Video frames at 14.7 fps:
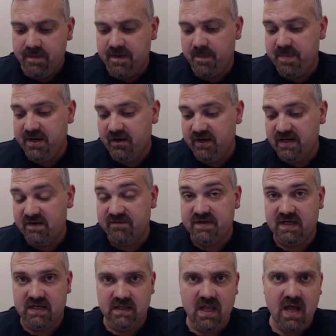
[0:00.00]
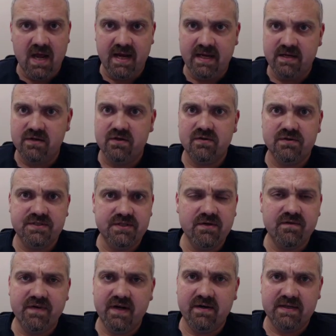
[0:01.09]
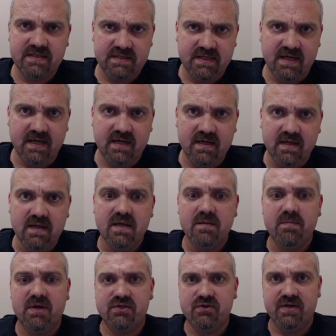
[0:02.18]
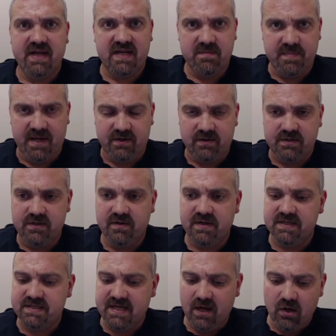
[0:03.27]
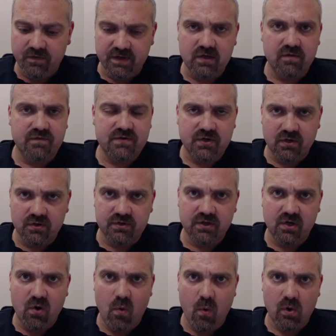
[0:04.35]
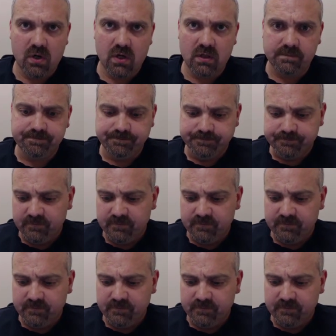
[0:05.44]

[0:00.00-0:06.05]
The period of decline, you're still very sick, but you're getting better. You can tell that you've turned a corner.